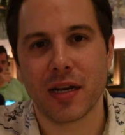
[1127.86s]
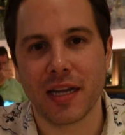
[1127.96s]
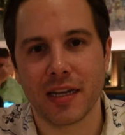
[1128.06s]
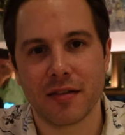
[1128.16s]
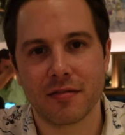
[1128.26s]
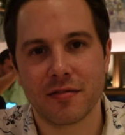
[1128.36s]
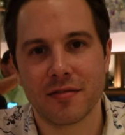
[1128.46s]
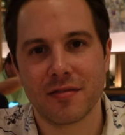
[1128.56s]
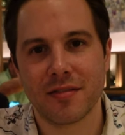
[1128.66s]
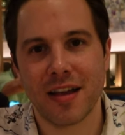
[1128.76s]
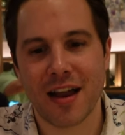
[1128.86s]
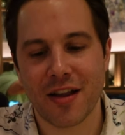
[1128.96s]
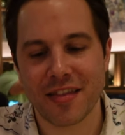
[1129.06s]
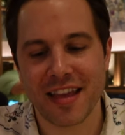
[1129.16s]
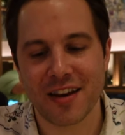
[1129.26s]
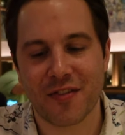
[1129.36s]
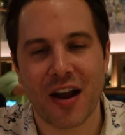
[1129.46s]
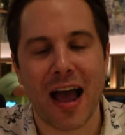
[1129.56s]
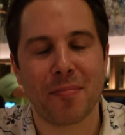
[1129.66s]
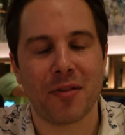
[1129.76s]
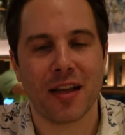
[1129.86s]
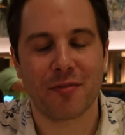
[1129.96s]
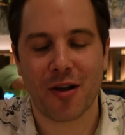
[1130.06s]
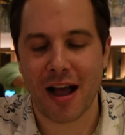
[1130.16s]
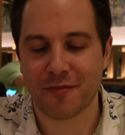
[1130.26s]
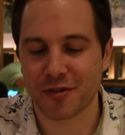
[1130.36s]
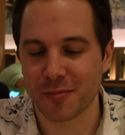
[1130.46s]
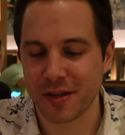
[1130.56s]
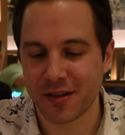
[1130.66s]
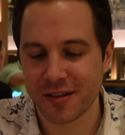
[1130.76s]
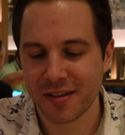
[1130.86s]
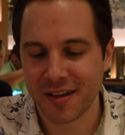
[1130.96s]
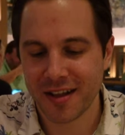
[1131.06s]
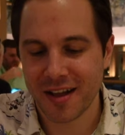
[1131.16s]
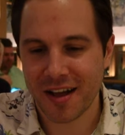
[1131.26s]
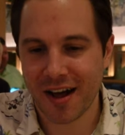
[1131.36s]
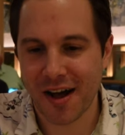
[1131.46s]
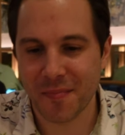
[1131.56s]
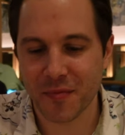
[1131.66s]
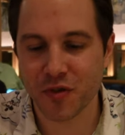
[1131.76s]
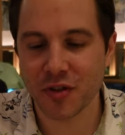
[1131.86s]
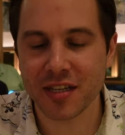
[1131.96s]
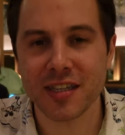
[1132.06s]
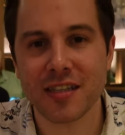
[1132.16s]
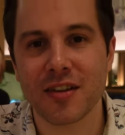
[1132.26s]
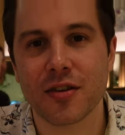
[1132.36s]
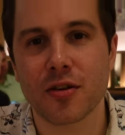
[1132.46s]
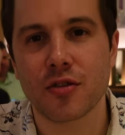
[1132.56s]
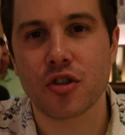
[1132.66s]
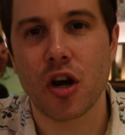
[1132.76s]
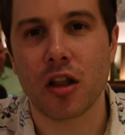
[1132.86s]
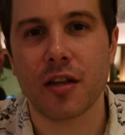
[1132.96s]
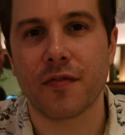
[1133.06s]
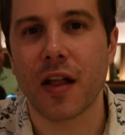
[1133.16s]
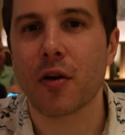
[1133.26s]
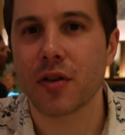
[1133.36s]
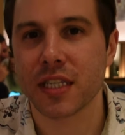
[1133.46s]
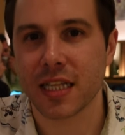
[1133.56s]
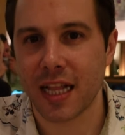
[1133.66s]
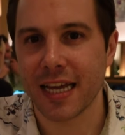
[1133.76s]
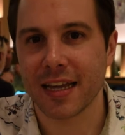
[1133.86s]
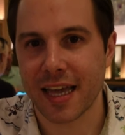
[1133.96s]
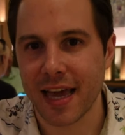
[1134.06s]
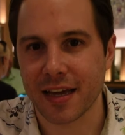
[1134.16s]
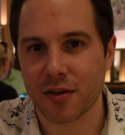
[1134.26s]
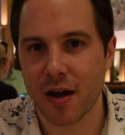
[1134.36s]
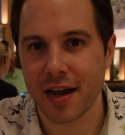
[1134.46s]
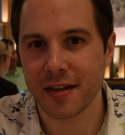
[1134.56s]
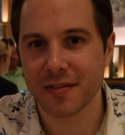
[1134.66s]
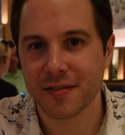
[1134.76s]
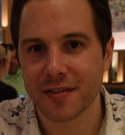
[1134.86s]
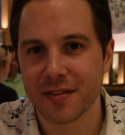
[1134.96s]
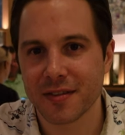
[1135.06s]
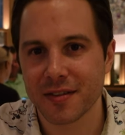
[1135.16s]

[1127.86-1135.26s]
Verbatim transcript: eat at, at the end of Happily Ever After meal. Uh, so this is their chocolate flourless cake, right? It is